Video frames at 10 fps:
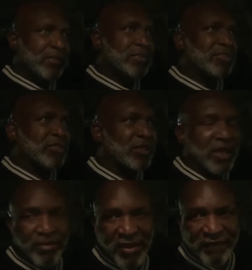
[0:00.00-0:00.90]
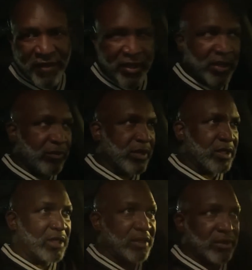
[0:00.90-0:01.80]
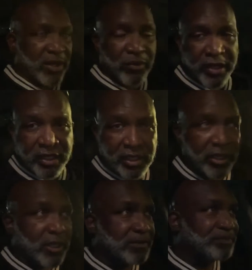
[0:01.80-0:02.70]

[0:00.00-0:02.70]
so that they may find their way clear